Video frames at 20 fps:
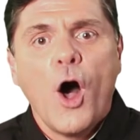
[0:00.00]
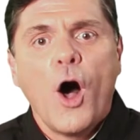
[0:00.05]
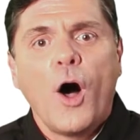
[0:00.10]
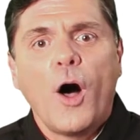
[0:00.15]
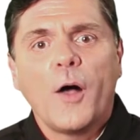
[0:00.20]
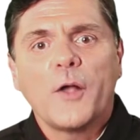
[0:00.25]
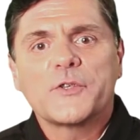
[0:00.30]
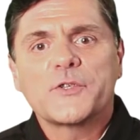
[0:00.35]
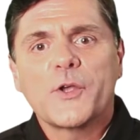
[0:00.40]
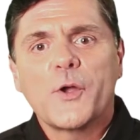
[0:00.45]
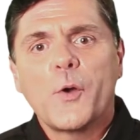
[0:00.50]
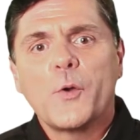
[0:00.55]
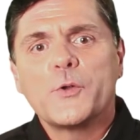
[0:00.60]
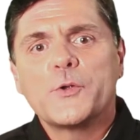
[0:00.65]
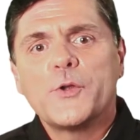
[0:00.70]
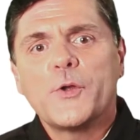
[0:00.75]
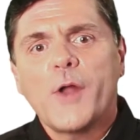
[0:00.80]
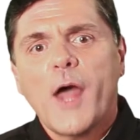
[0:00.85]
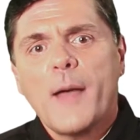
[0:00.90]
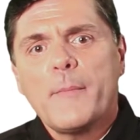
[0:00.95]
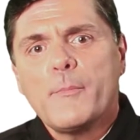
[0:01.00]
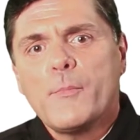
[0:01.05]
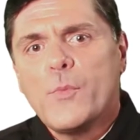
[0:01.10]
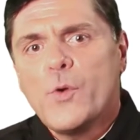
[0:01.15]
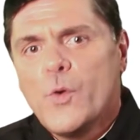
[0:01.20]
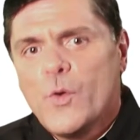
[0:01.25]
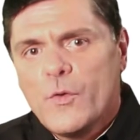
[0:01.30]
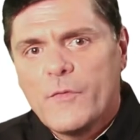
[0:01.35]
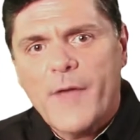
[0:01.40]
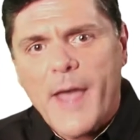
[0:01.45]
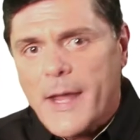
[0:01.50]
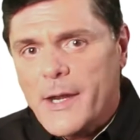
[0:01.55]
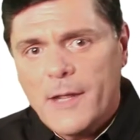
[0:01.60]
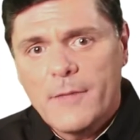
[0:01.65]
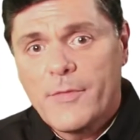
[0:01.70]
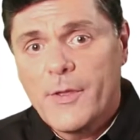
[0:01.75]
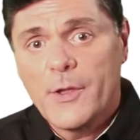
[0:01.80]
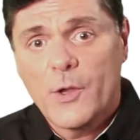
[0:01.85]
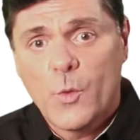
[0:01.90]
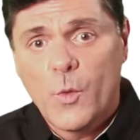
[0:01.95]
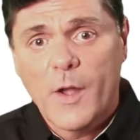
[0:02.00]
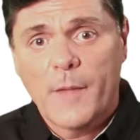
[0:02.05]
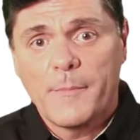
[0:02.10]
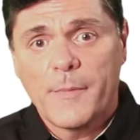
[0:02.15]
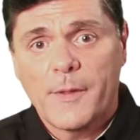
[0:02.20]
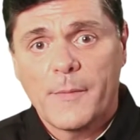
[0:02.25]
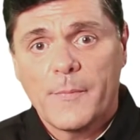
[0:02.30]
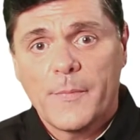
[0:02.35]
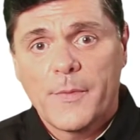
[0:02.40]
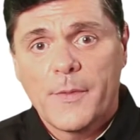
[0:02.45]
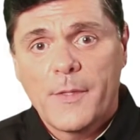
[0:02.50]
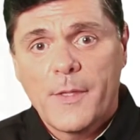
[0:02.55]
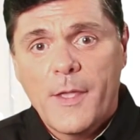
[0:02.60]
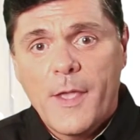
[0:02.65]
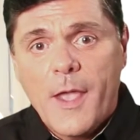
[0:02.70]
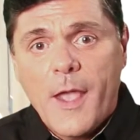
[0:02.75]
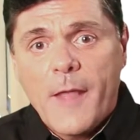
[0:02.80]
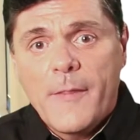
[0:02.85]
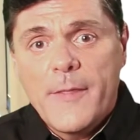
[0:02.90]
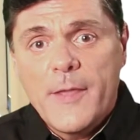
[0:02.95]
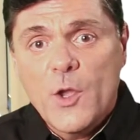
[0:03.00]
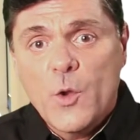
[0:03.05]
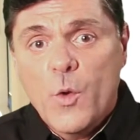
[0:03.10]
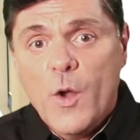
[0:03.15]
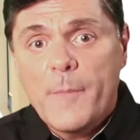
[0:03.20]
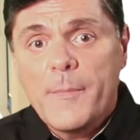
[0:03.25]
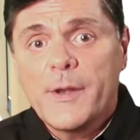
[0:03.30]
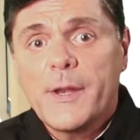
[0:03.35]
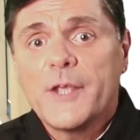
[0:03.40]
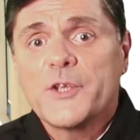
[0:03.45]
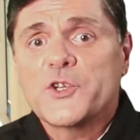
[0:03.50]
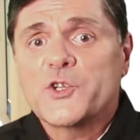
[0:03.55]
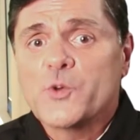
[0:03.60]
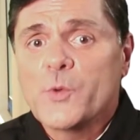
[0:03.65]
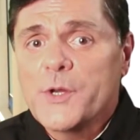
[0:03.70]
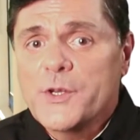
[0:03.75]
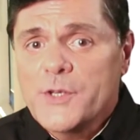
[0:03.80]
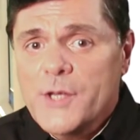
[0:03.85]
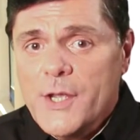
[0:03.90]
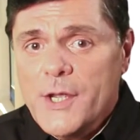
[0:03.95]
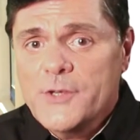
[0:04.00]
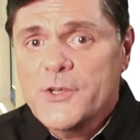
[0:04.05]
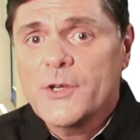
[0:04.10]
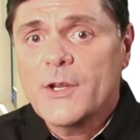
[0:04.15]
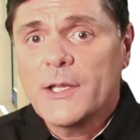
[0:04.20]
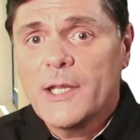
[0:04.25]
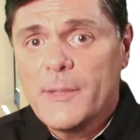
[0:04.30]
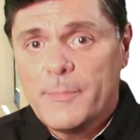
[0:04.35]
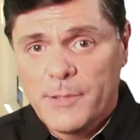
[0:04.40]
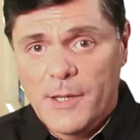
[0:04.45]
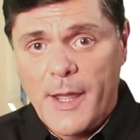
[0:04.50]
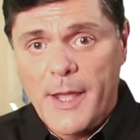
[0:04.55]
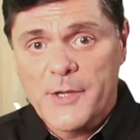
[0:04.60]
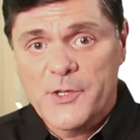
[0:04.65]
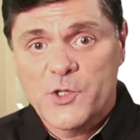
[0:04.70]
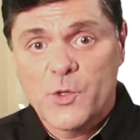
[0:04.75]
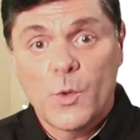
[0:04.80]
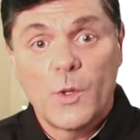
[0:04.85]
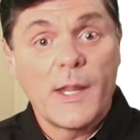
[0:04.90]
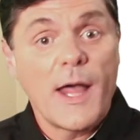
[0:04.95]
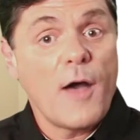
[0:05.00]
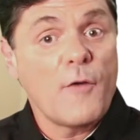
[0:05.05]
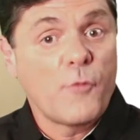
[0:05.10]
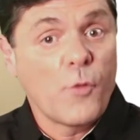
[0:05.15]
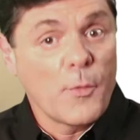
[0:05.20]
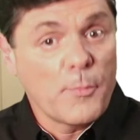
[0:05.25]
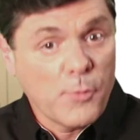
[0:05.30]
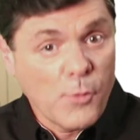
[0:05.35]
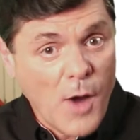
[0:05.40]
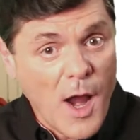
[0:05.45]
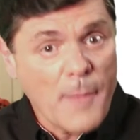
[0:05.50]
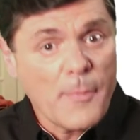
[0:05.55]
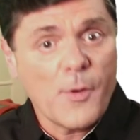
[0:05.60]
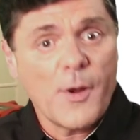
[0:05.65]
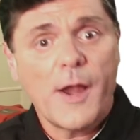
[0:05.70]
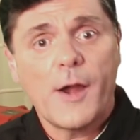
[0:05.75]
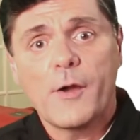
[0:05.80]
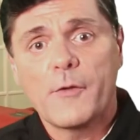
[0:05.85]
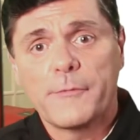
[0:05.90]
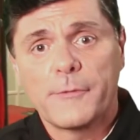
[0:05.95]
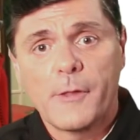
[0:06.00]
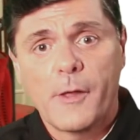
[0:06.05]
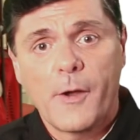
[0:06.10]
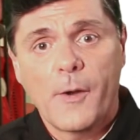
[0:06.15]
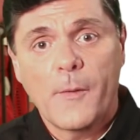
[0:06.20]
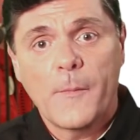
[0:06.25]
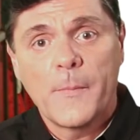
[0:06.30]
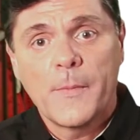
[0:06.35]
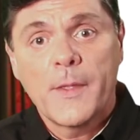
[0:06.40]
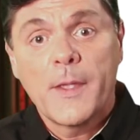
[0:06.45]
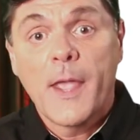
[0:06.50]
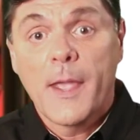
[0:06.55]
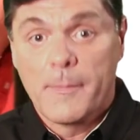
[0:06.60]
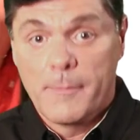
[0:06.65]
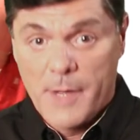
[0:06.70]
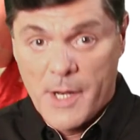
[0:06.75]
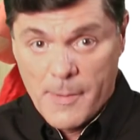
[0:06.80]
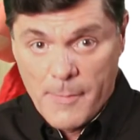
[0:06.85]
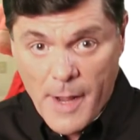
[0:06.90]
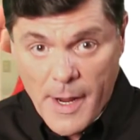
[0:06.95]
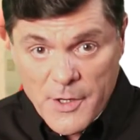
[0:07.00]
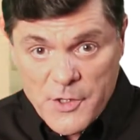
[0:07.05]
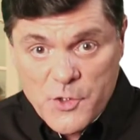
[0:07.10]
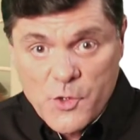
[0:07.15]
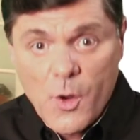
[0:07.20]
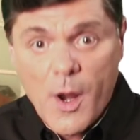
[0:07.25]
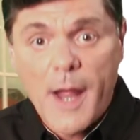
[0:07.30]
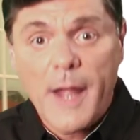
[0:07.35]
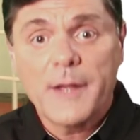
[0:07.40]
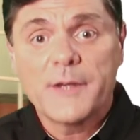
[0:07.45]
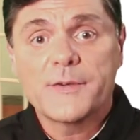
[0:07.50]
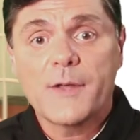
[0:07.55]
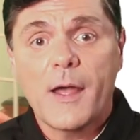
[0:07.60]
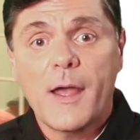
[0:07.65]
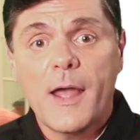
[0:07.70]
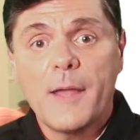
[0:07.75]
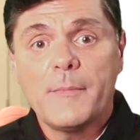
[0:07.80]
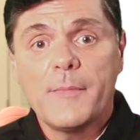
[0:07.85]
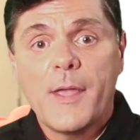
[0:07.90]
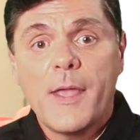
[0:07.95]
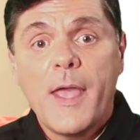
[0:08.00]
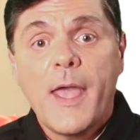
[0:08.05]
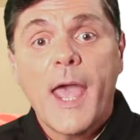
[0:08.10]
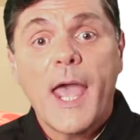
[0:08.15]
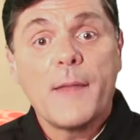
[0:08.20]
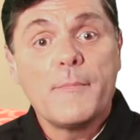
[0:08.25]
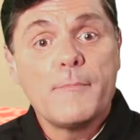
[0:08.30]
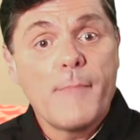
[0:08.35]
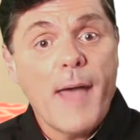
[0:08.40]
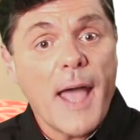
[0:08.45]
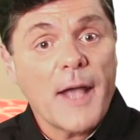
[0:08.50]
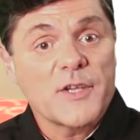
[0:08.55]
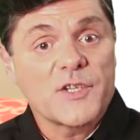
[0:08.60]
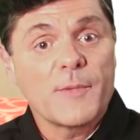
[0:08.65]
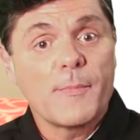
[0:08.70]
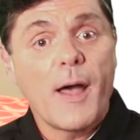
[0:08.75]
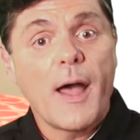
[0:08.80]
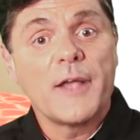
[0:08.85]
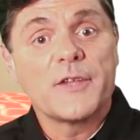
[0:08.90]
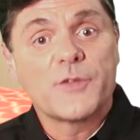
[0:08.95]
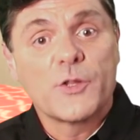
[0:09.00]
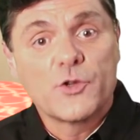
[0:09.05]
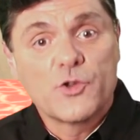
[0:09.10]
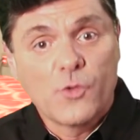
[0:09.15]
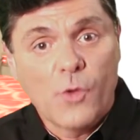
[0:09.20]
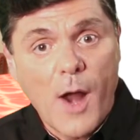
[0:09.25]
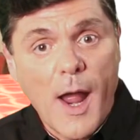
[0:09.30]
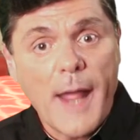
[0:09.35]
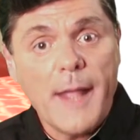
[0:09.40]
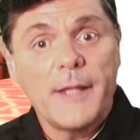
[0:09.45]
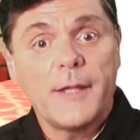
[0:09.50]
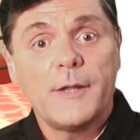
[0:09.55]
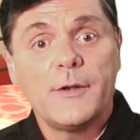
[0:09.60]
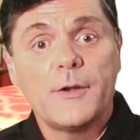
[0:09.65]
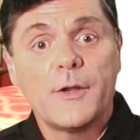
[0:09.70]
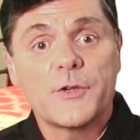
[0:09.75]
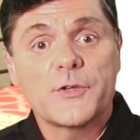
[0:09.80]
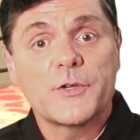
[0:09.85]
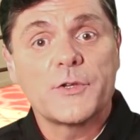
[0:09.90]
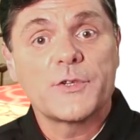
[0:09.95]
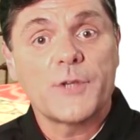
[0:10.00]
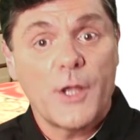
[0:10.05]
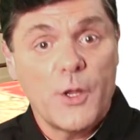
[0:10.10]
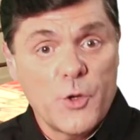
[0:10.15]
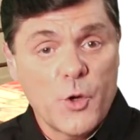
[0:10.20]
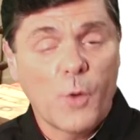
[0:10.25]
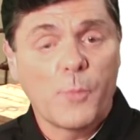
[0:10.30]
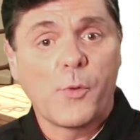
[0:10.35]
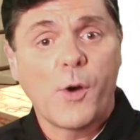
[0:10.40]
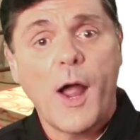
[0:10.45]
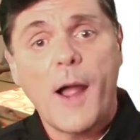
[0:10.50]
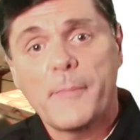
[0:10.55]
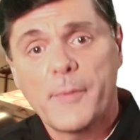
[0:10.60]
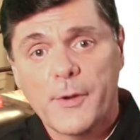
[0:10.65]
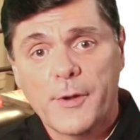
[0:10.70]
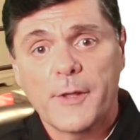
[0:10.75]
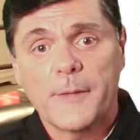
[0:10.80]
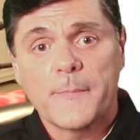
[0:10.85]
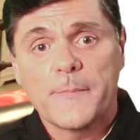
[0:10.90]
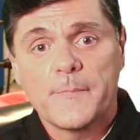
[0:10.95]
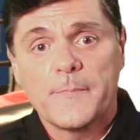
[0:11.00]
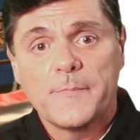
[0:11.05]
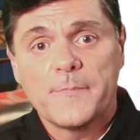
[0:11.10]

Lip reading: Also, do not move any of the equipment. The equipment is strategically placed to allow for proper airflow, minimize drying time, and maximize the drying conditions in your property.